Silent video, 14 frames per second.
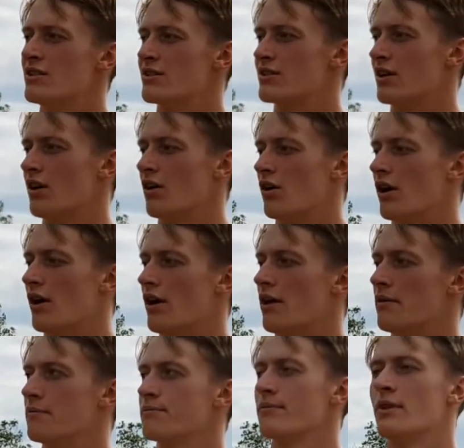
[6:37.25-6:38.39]
So
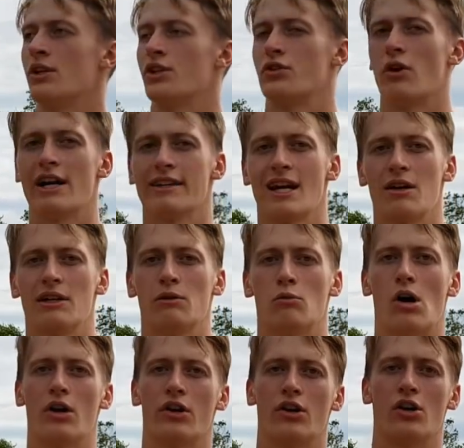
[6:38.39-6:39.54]
uh, try it down in
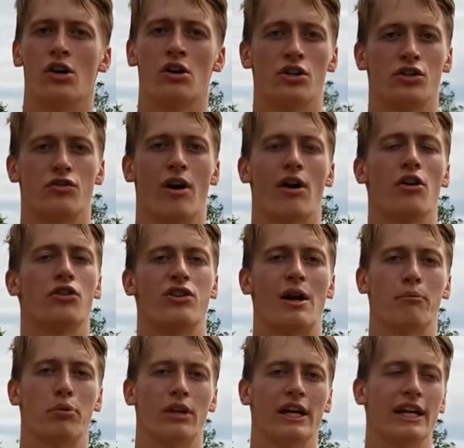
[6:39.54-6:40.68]
water, try it on
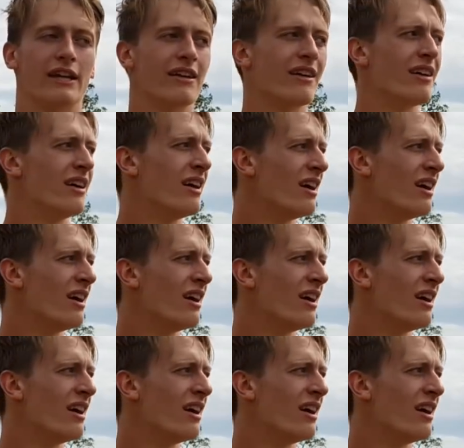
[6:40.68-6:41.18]
trampoline,